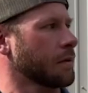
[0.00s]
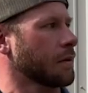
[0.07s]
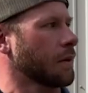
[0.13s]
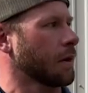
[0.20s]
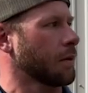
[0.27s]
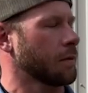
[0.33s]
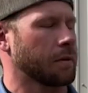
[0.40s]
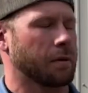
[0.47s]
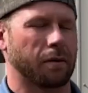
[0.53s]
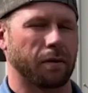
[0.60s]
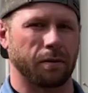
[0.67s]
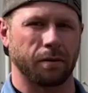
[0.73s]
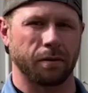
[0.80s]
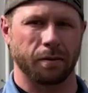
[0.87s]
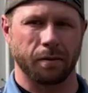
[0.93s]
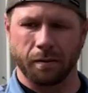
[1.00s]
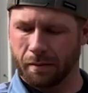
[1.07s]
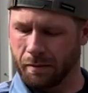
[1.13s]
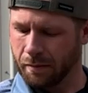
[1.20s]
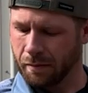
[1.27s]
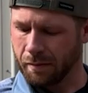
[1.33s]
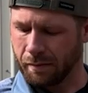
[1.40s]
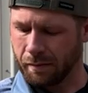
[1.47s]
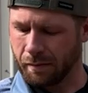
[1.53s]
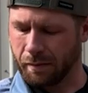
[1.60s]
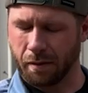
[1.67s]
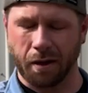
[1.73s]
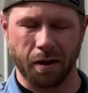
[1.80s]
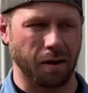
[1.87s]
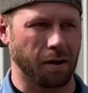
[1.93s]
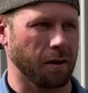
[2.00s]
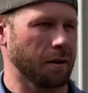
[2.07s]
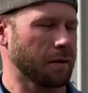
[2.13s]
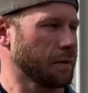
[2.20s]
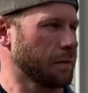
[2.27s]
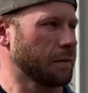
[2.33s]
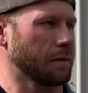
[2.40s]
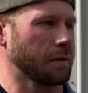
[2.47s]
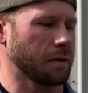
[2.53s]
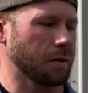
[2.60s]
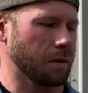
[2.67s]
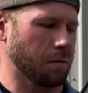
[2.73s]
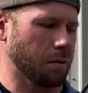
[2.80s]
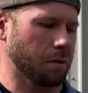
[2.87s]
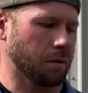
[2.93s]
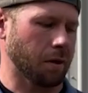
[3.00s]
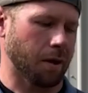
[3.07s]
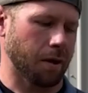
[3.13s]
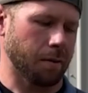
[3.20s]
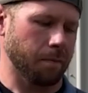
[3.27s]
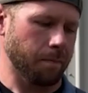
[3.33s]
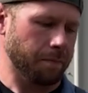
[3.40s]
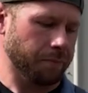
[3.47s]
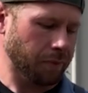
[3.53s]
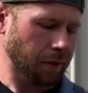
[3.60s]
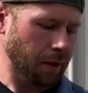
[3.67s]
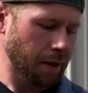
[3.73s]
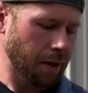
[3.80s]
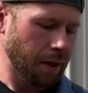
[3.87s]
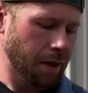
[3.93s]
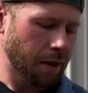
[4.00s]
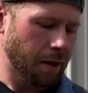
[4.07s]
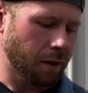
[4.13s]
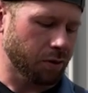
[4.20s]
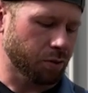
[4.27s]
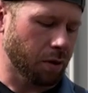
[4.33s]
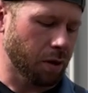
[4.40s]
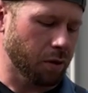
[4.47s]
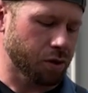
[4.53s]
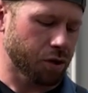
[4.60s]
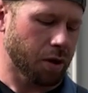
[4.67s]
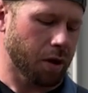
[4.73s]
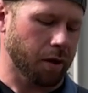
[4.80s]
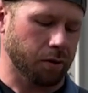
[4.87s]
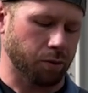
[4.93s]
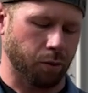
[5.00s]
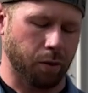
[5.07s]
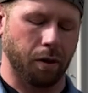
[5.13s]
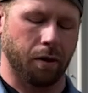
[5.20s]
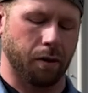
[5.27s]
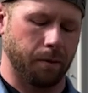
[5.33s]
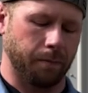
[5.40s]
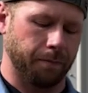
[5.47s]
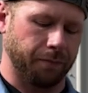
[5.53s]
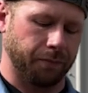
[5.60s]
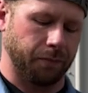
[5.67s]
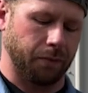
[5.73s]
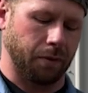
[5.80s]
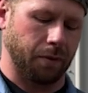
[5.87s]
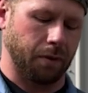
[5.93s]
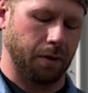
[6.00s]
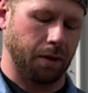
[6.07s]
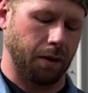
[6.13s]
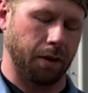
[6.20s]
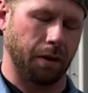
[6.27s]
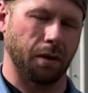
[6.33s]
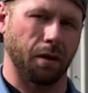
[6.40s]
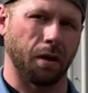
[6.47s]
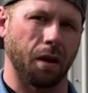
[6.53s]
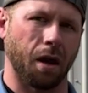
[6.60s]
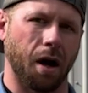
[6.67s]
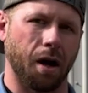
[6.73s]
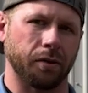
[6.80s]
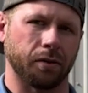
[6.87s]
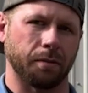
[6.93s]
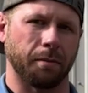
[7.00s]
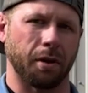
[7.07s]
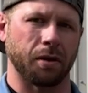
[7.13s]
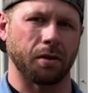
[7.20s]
That one looks right on. I feel good about that. That was one of those shots where I lost my